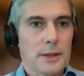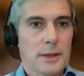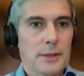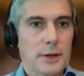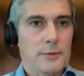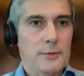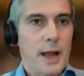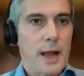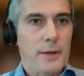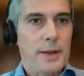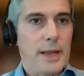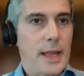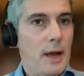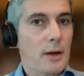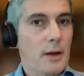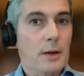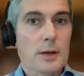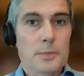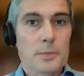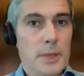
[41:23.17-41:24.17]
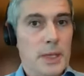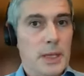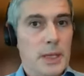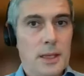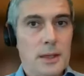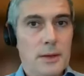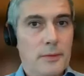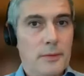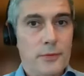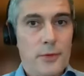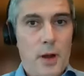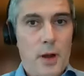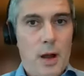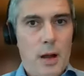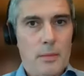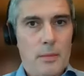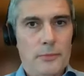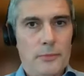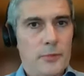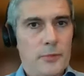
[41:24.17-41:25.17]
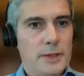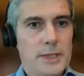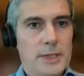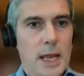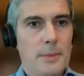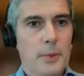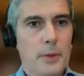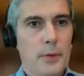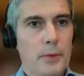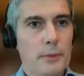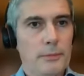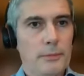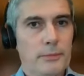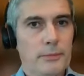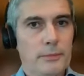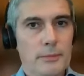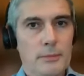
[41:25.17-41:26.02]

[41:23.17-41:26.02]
the crowding out could be from, for example,